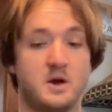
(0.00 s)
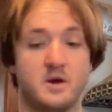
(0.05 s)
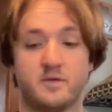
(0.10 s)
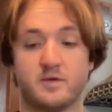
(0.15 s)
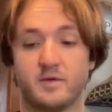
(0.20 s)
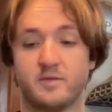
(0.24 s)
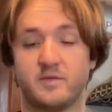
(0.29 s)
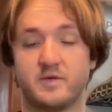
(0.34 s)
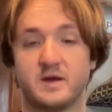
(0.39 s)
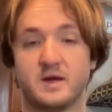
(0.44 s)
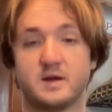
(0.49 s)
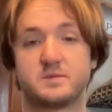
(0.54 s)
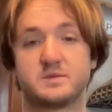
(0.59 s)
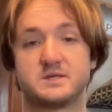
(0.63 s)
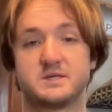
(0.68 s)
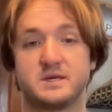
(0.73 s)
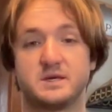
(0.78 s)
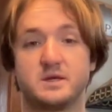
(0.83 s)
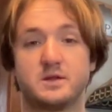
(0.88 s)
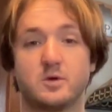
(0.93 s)
from
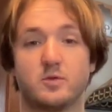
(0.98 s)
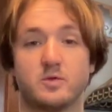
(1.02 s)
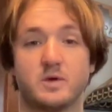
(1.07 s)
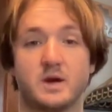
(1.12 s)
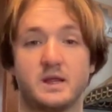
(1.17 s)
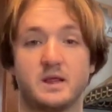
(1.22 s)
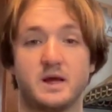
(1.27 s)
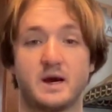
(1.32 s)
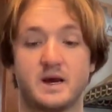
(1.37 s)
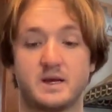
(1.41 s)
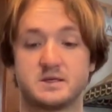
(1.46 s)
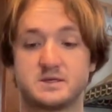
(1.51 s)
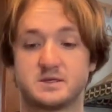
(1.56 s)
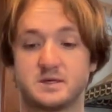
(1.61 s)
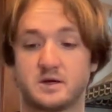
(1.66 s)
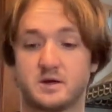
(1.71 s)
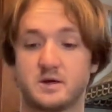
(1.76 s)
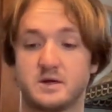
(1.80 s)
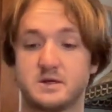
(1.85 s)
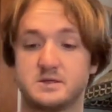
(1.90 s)
VMC, the RedLine
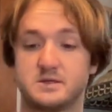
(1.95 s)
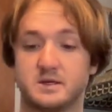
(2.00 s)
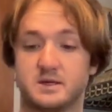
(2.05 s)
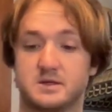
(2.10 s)
series.